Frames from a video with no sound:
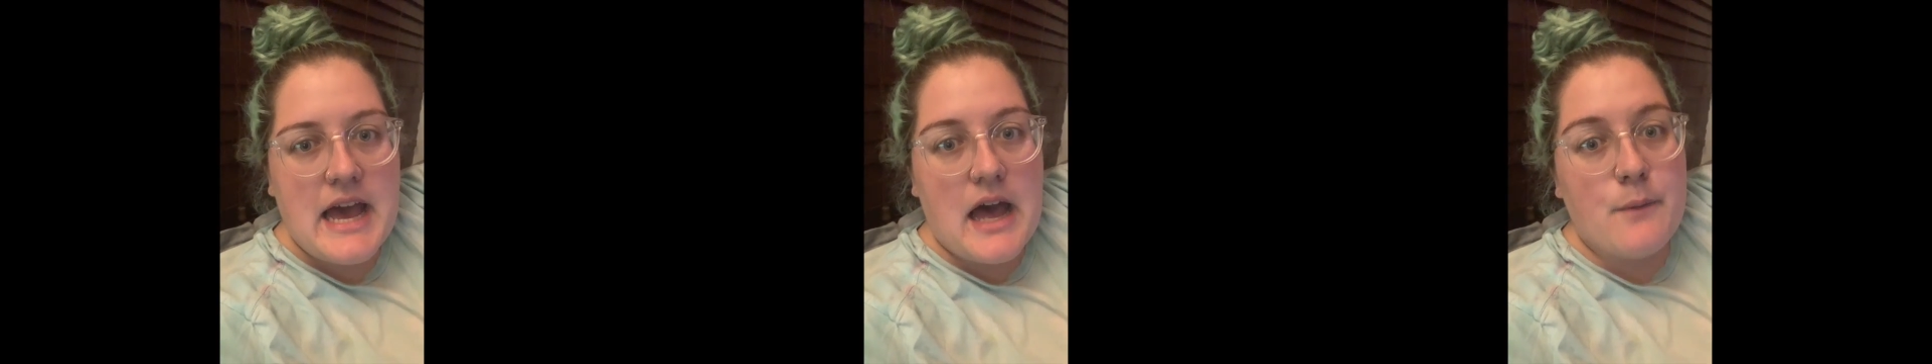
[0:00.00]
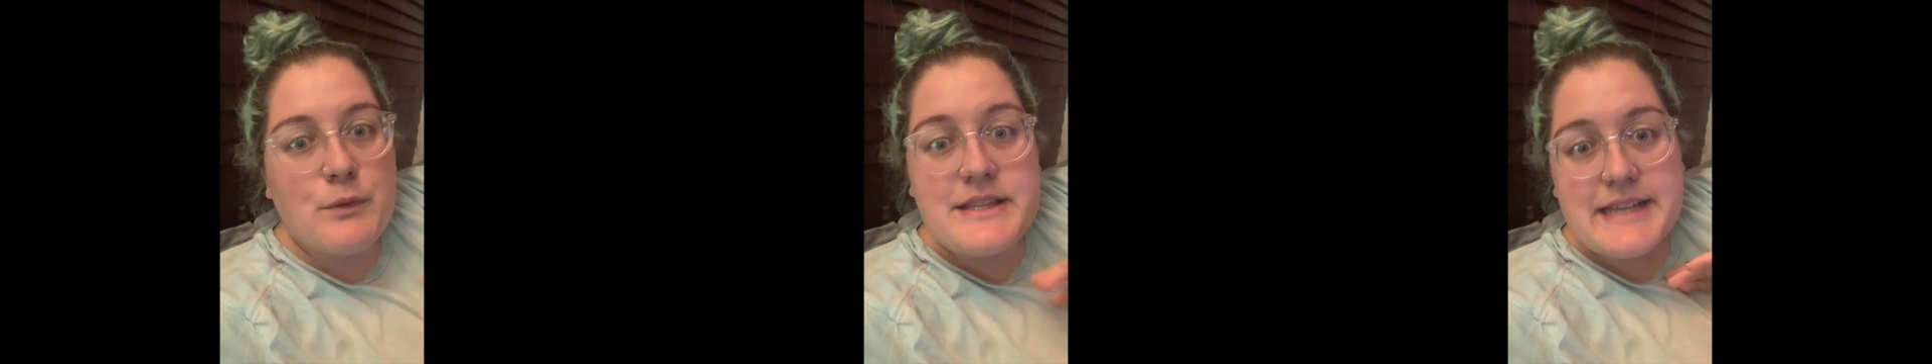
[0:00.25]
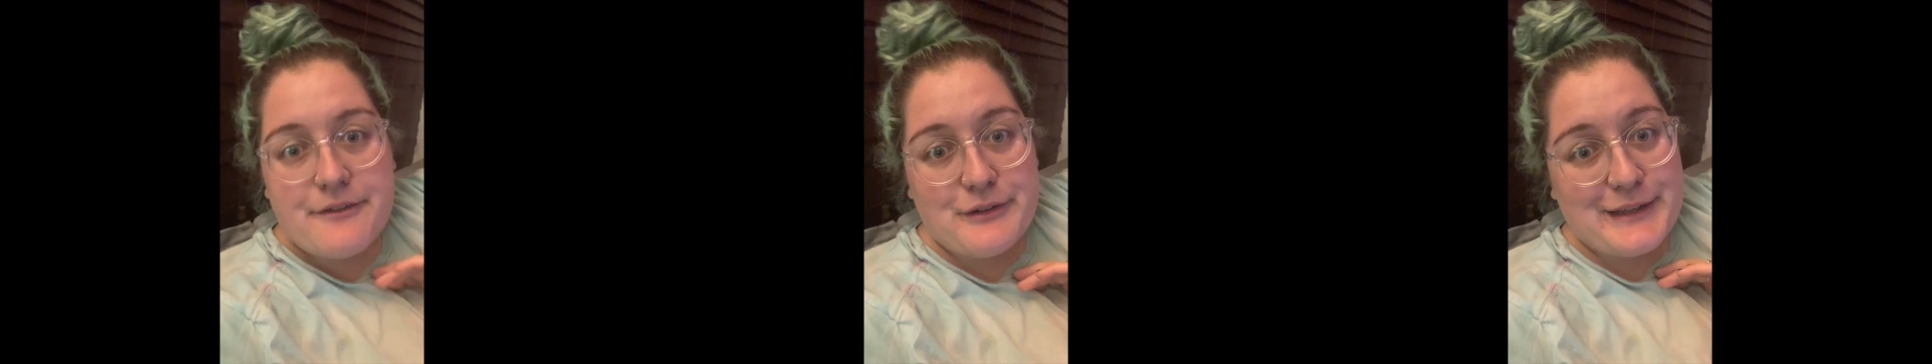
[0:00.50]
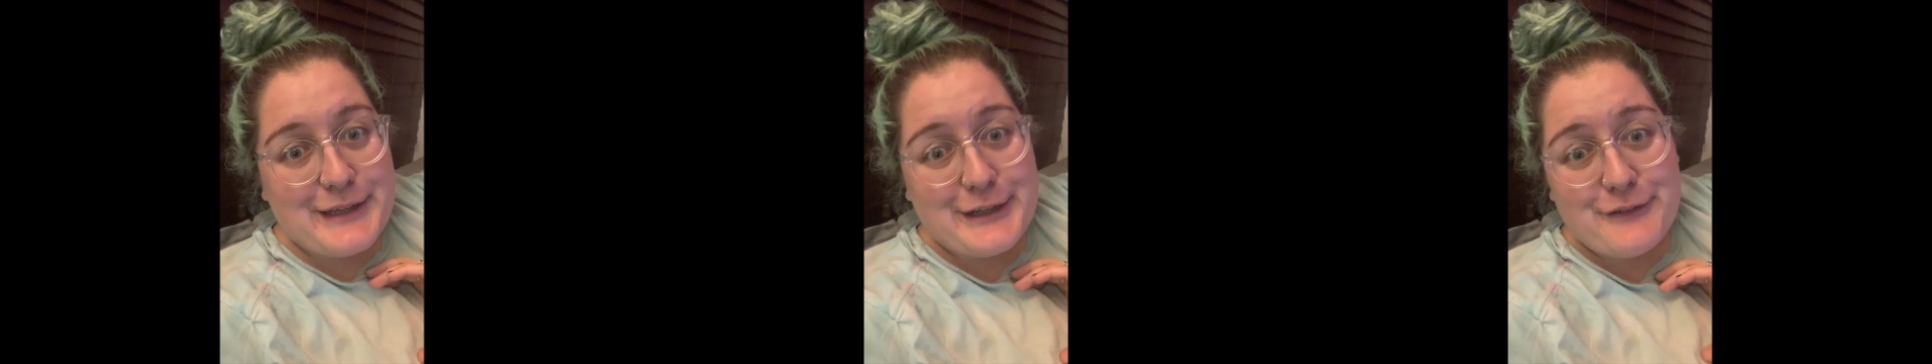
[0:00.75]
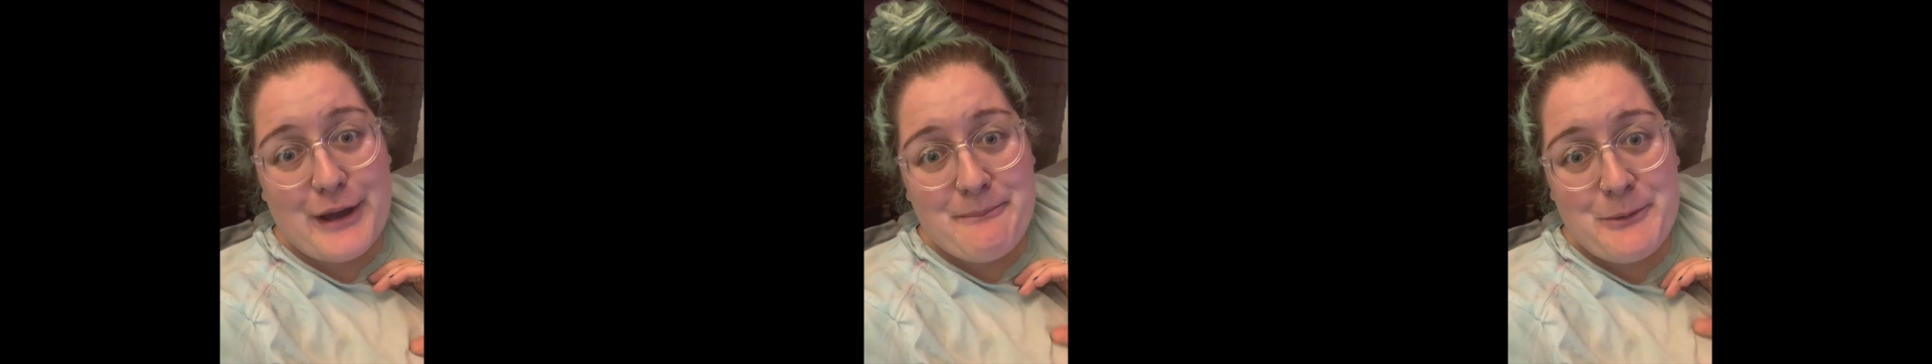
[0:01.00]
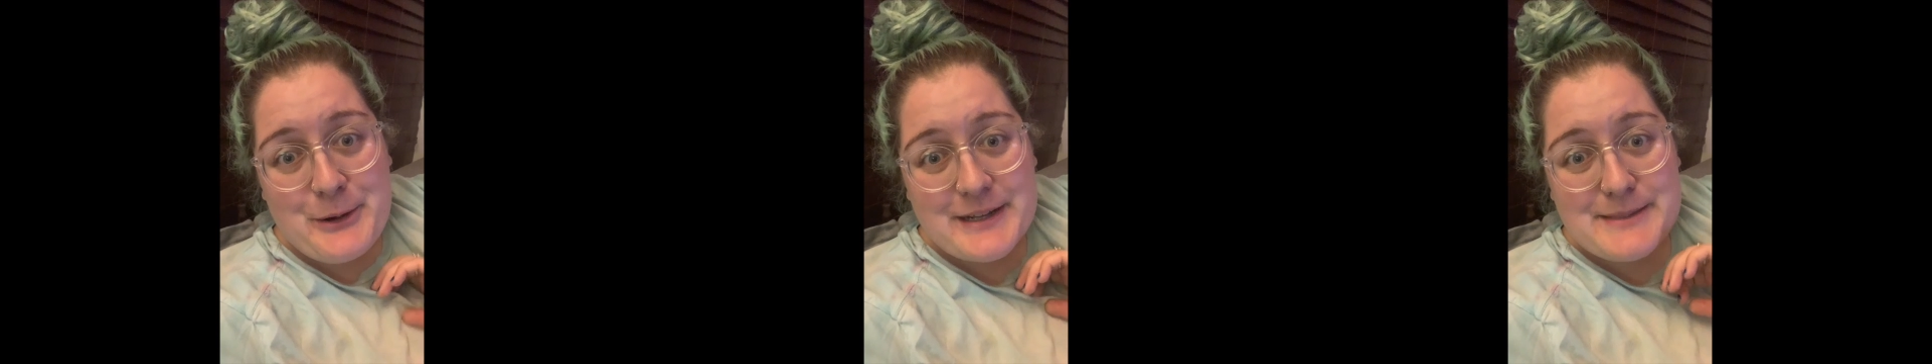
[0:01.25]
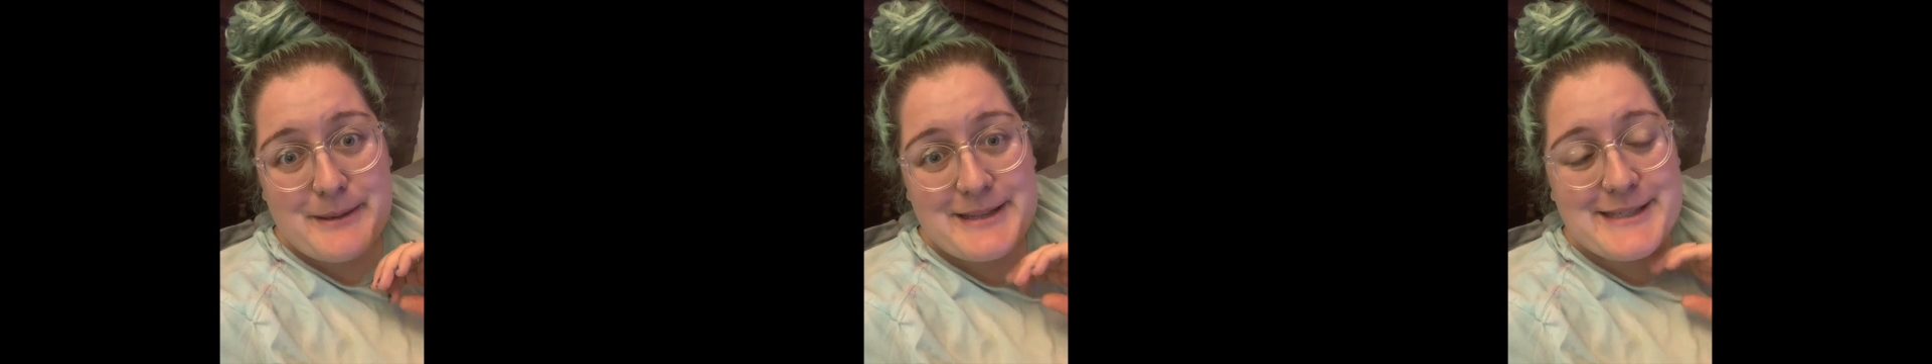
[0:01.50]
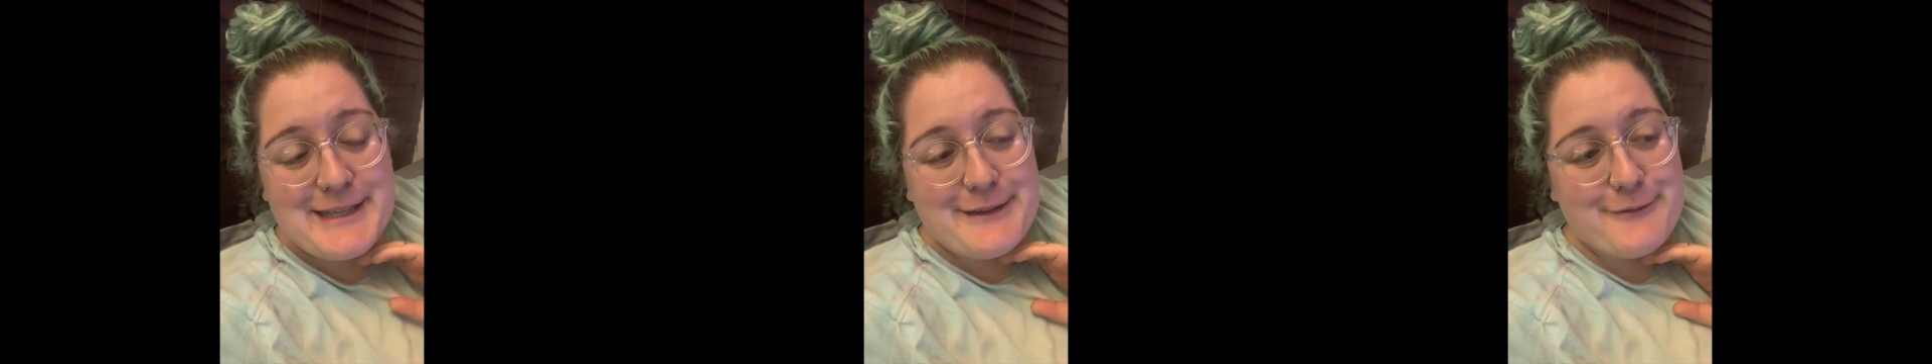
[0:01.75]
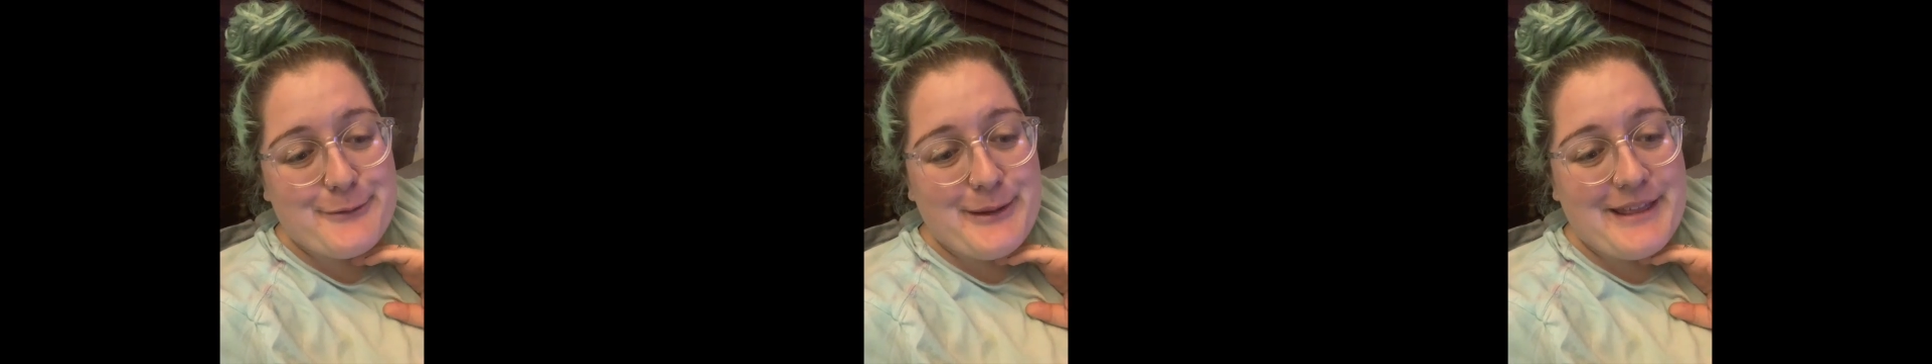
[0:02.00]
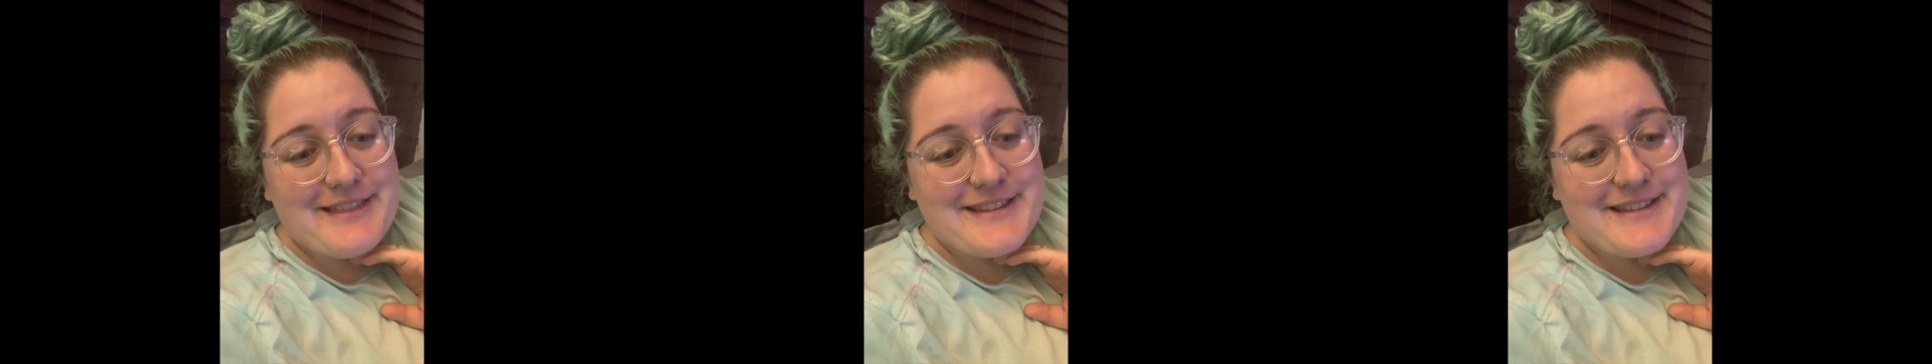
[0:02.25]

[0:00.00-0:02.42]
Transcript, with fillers: Um, we definitely could have gone more expensive with